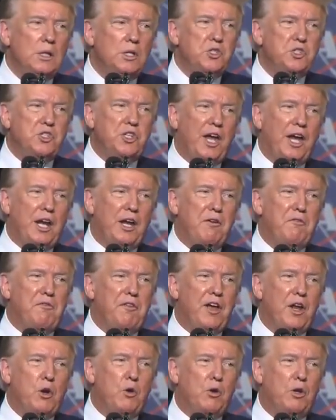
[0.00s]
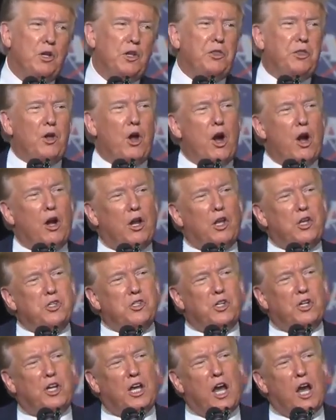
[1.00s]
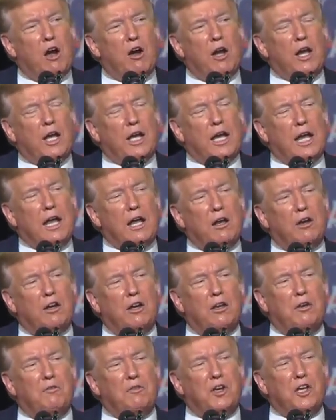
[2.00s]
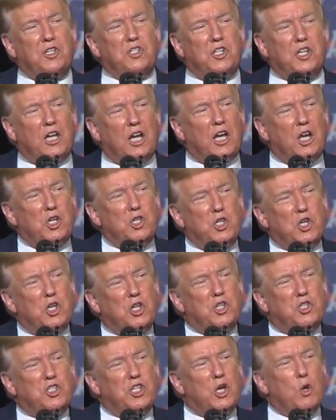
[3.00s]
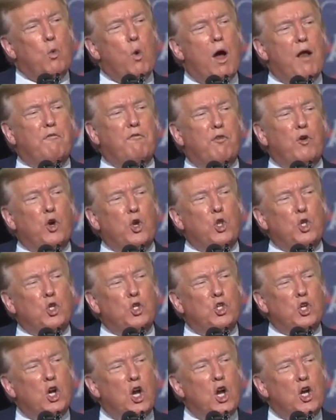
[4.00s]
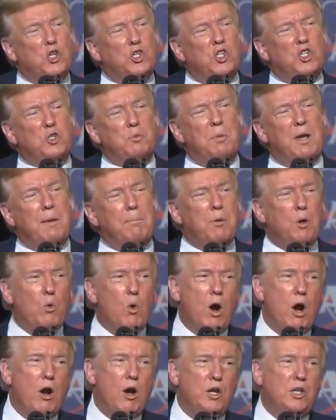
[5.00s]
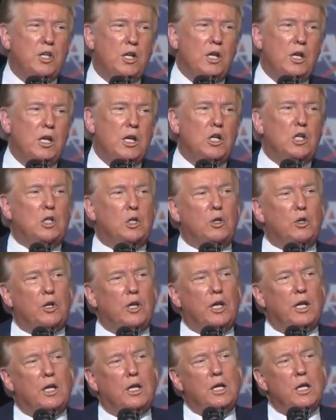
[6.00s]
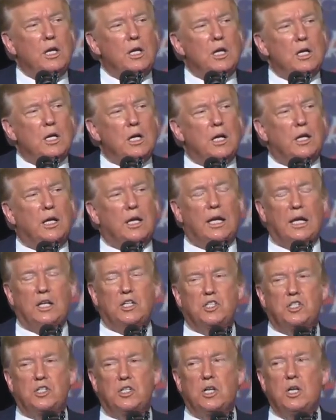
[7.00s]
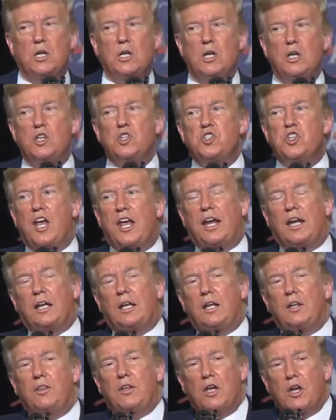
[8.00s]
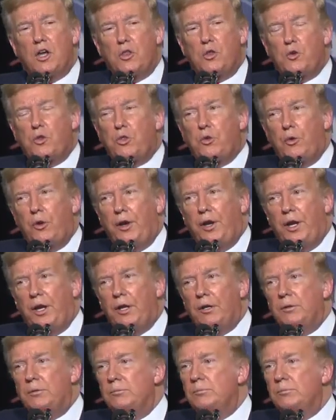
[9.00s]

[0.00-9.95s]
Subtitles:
State and federal authorities are carrying out an investigation to see what further charges may be warranted, including against, sadly, the other three.